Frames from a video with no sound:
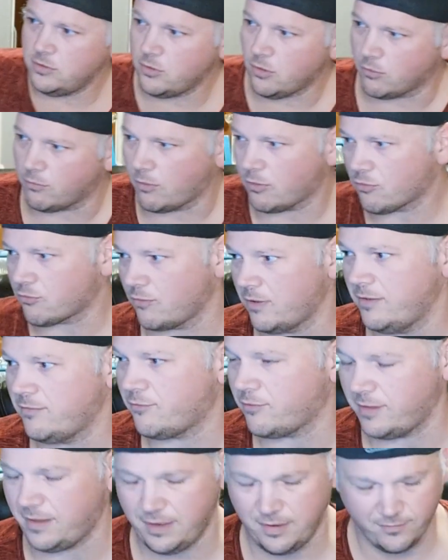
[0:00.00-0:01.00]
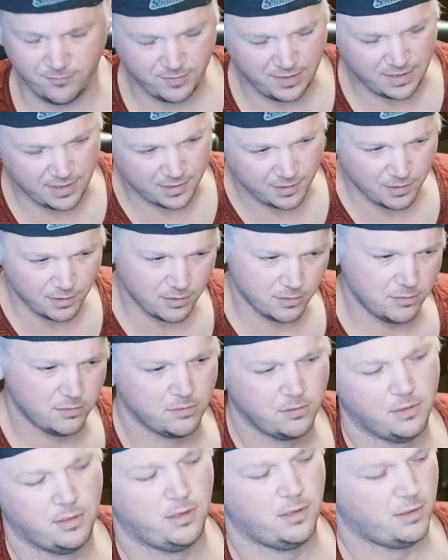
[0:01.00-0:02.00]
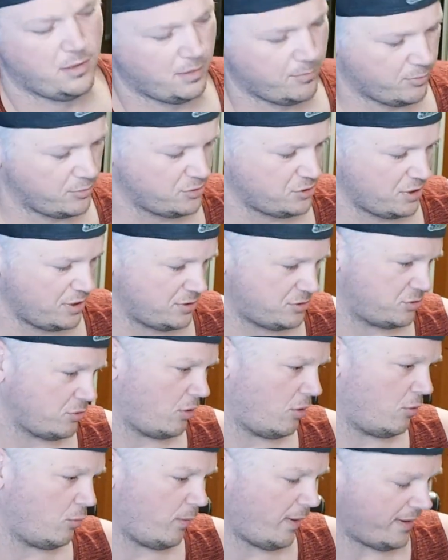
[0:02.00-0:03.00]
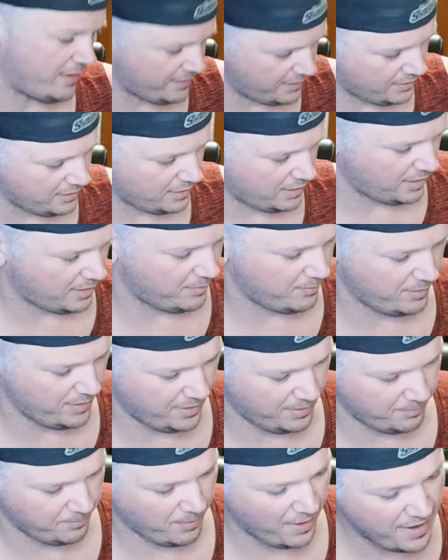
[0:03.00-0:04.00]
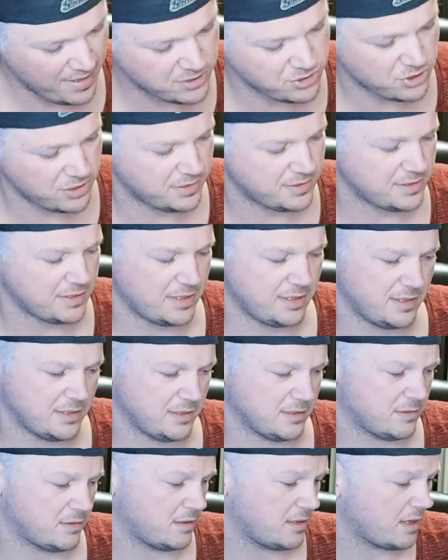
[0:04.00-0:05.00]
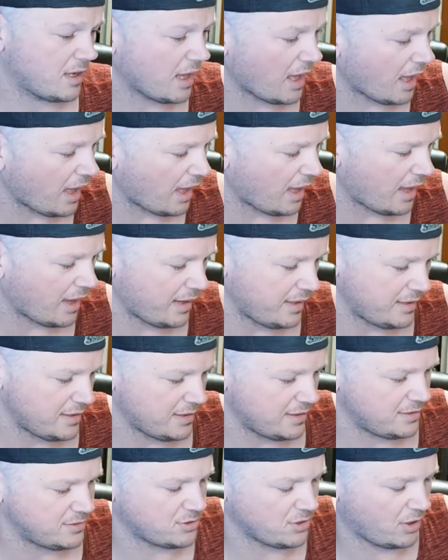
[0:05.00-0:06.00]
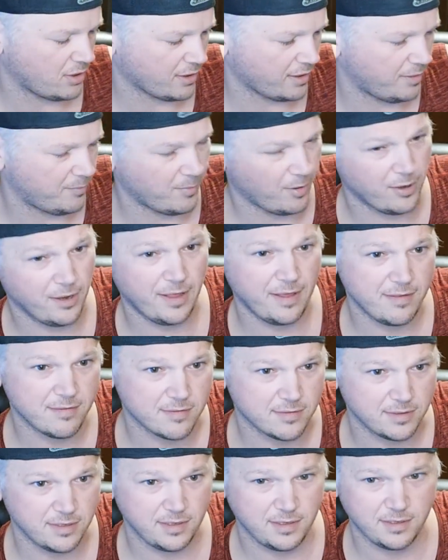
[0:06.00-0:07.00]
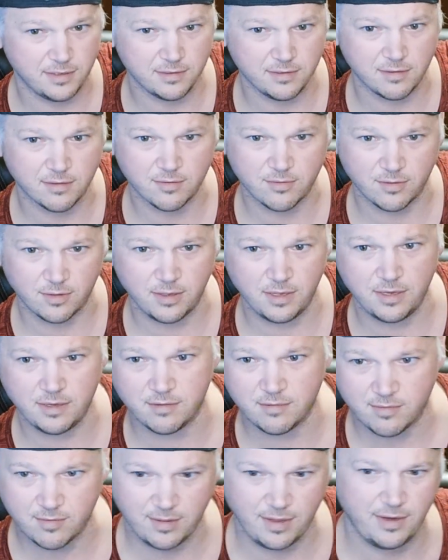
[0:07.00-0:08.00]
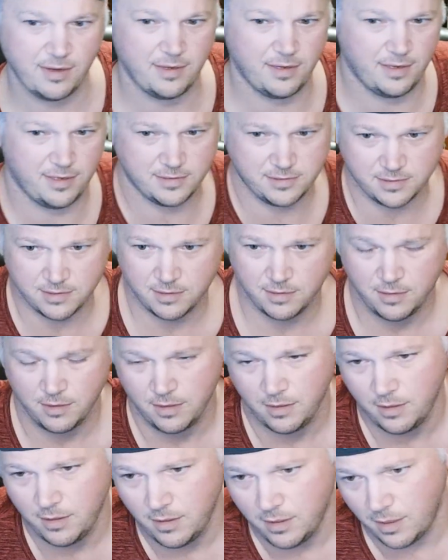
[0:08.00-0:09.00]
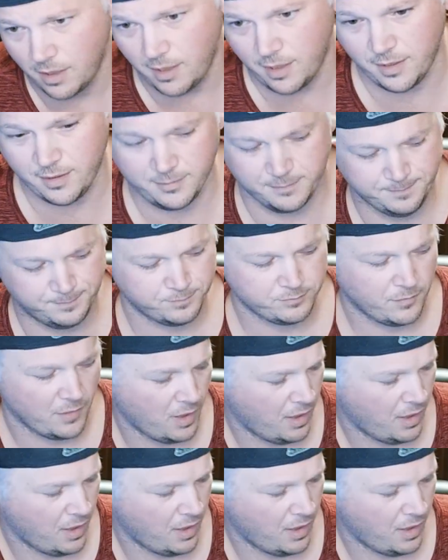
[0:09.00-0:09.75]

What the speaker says: your roast rate for the evening. Appreciate you all waiting and being patient and kind and talking about AC and this insane heat. Um,